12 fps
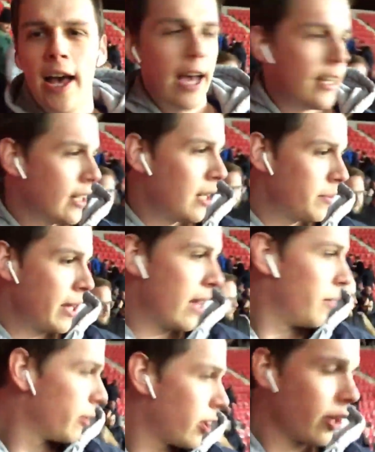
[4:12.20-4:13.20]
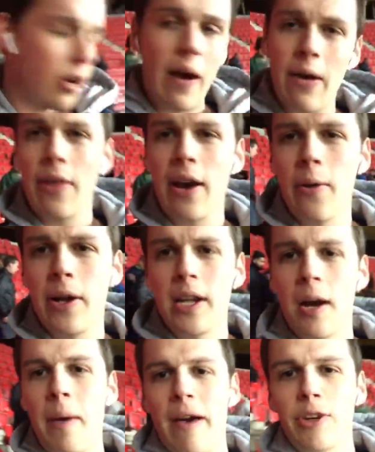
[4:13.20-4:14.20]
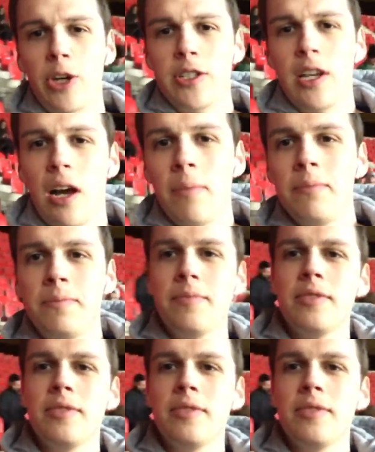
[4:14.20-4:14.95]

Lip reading: And yeah, we're going to go out now and have a good time.